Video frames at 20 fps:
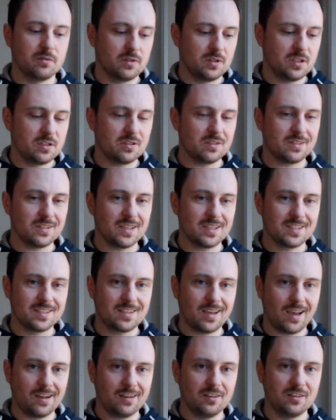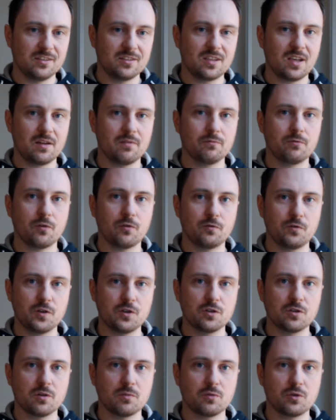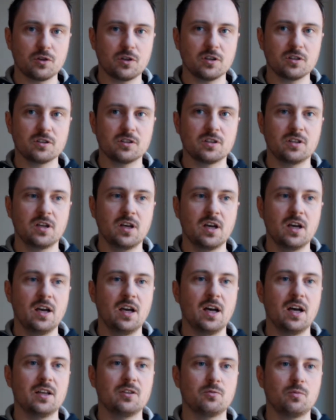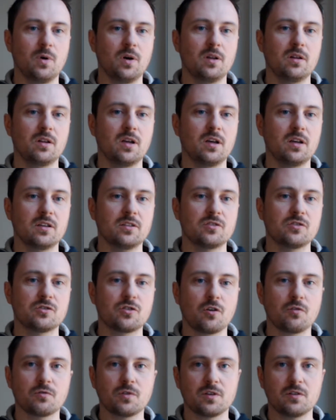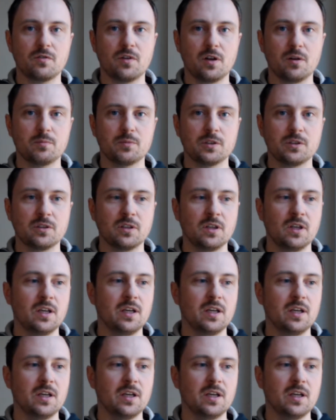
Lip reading: this is exactly the same for physical production as well as software development.